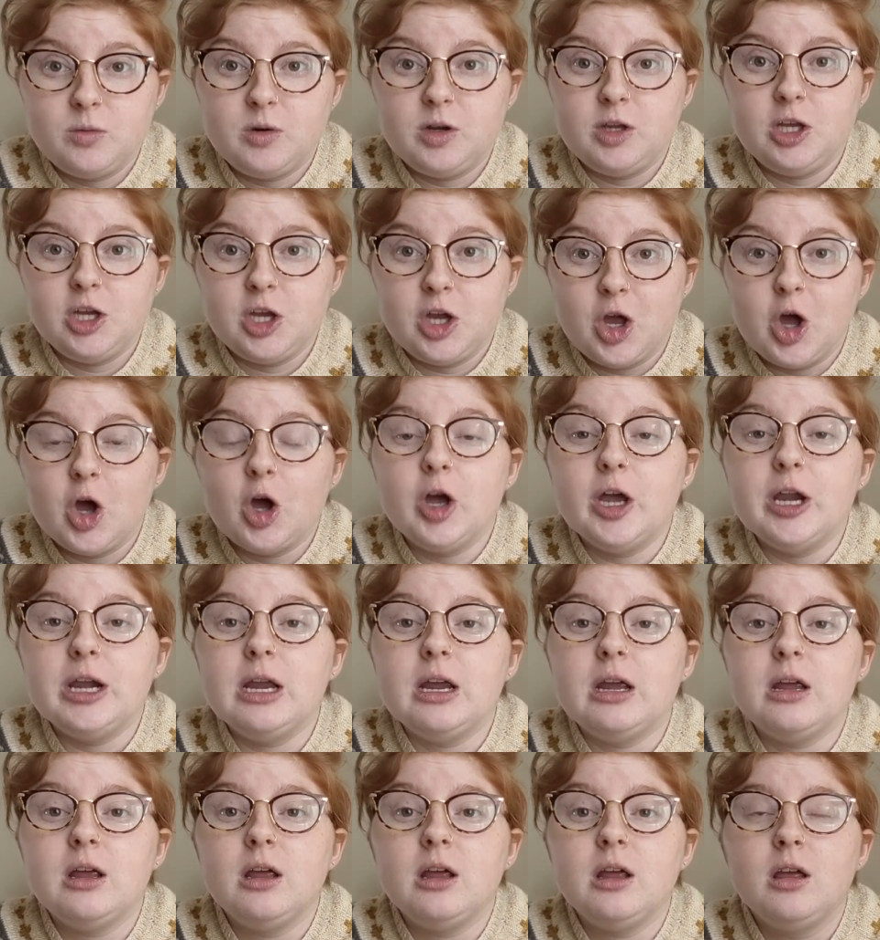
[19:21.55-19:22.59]
really good
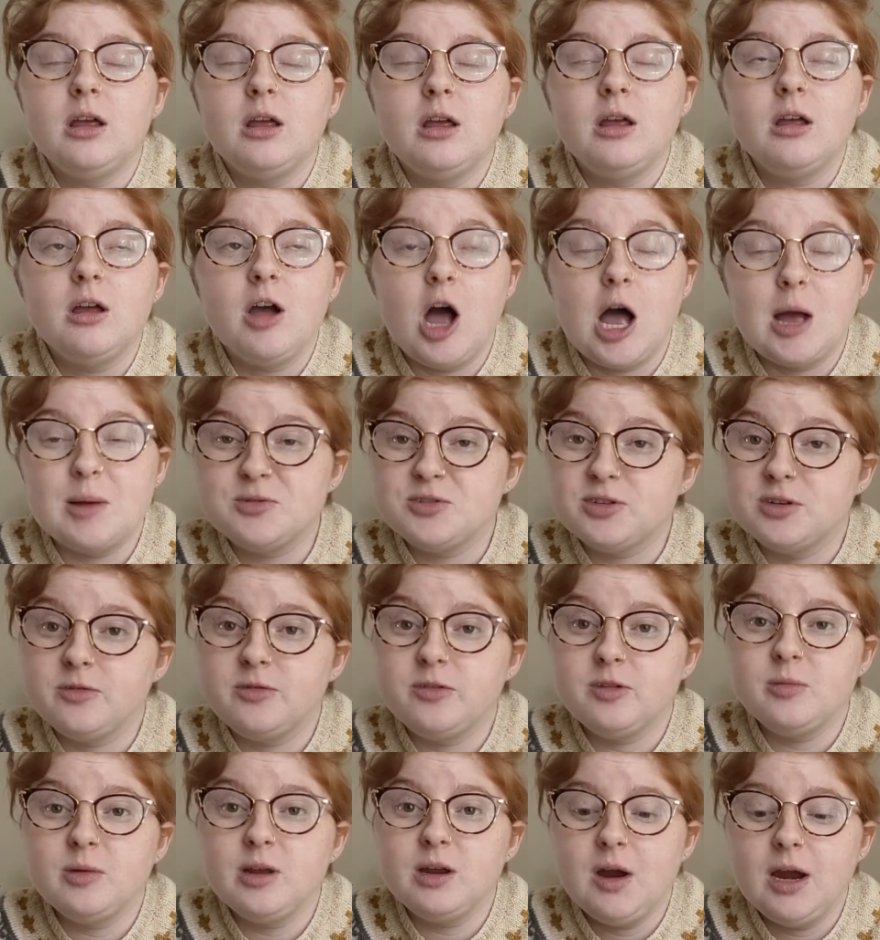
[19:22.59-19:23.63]
option
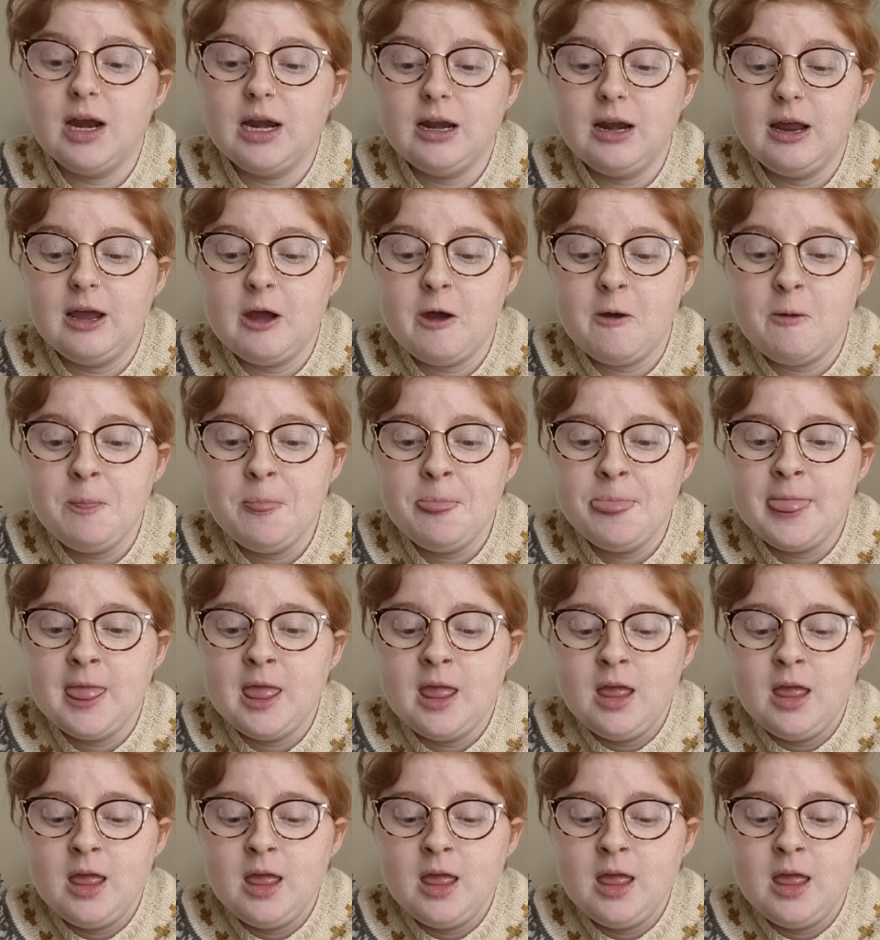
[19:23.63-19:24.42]
for me right now.